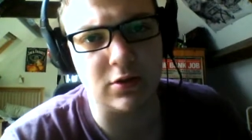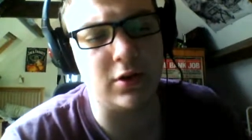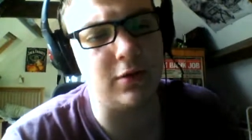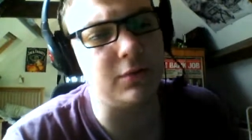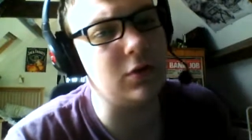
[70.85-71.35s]

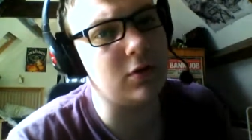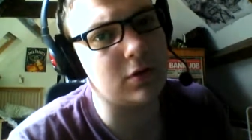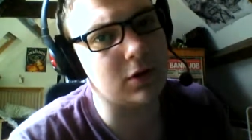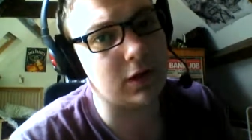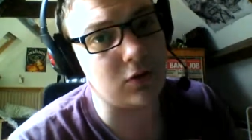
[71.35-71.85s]
Although if you do
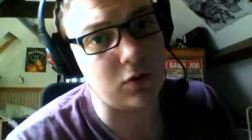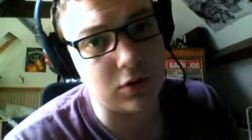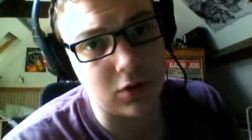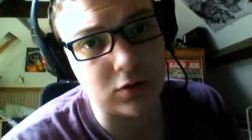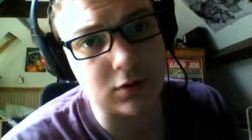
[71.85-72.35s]
collect all
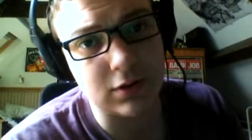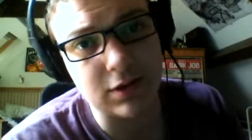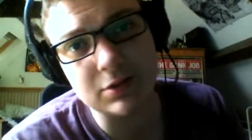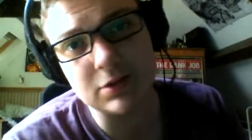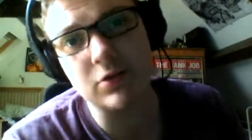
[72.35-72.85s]
the golden
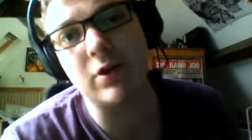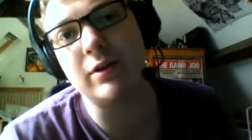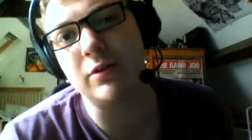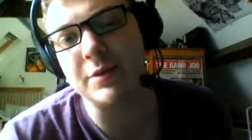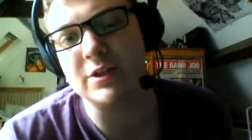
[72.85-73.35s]
guns, you got
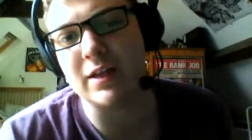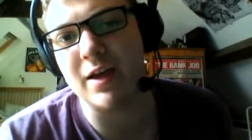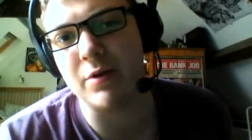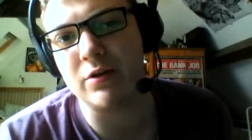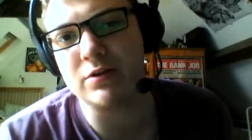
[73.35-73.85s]
unlimited
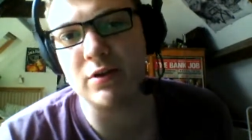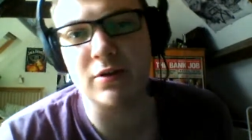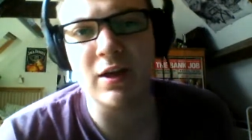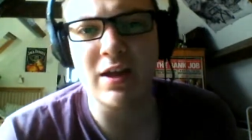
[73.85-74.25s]
ammo, so